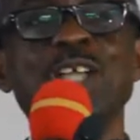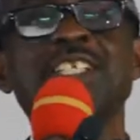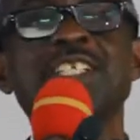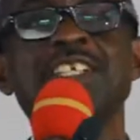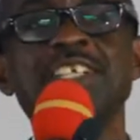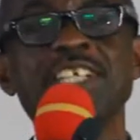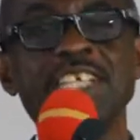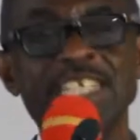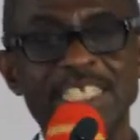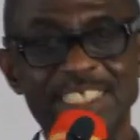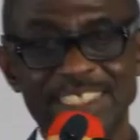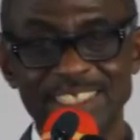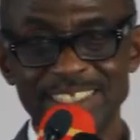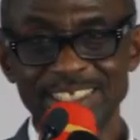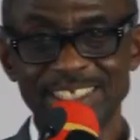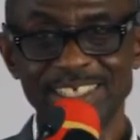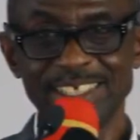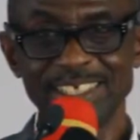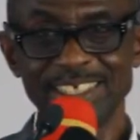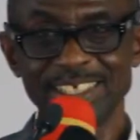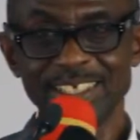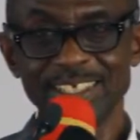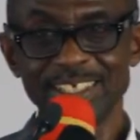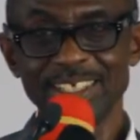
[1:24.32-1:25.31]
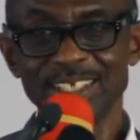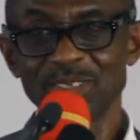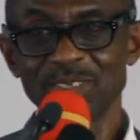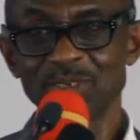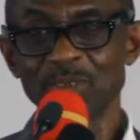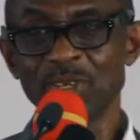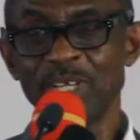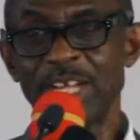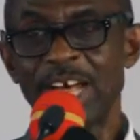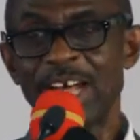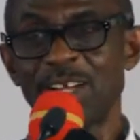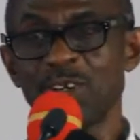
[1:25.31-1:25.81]
trees
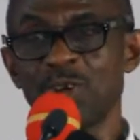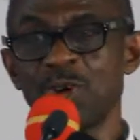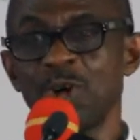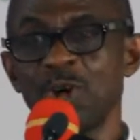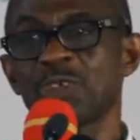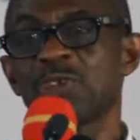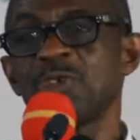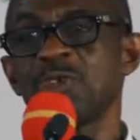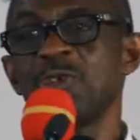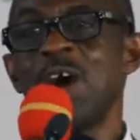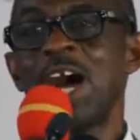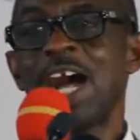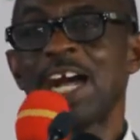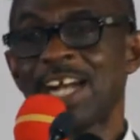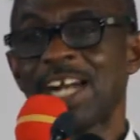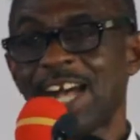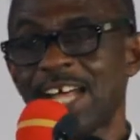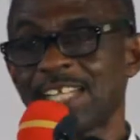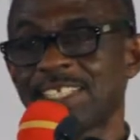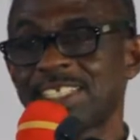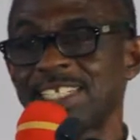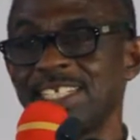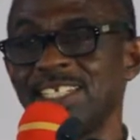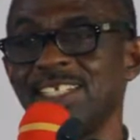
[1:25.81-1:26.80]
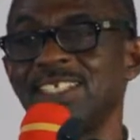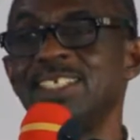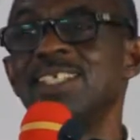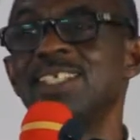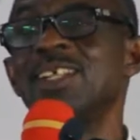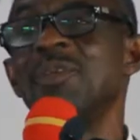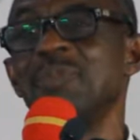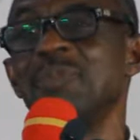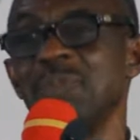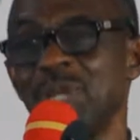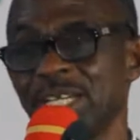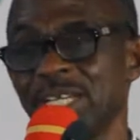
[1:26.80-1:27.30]
so that those who are
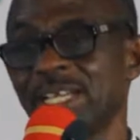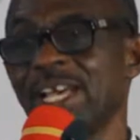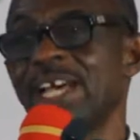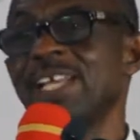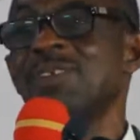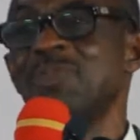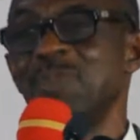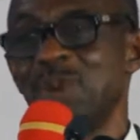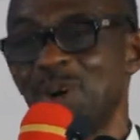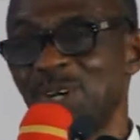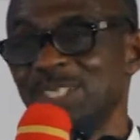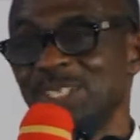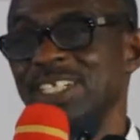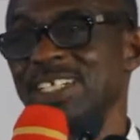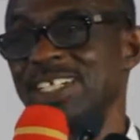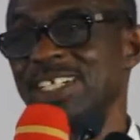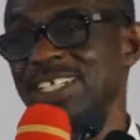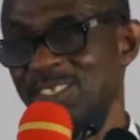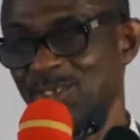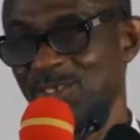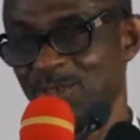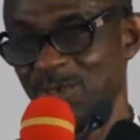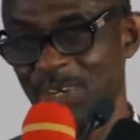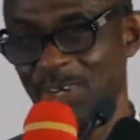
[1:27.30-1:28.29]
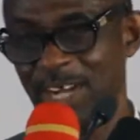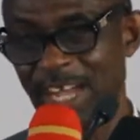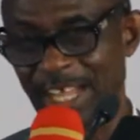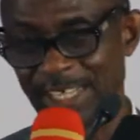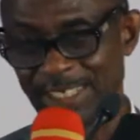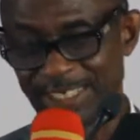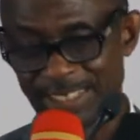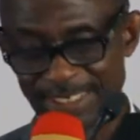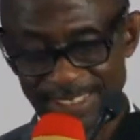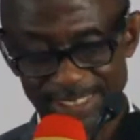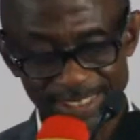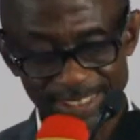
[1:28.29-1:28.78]
cutting may get more trees to
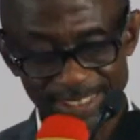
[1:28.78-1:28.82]
cut.